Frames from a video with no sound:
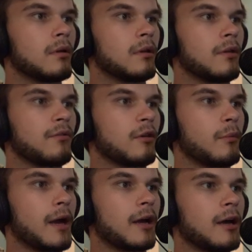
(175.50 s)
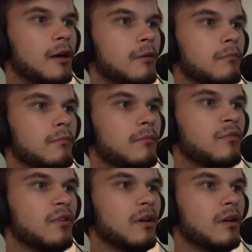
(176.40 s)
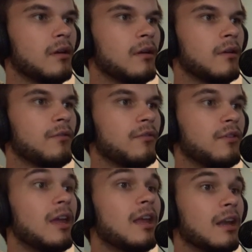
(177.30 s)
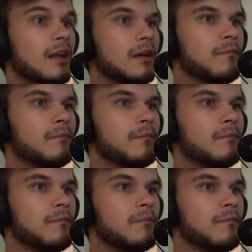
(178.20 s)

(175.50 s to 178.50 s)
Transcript: Let's go back up to skin.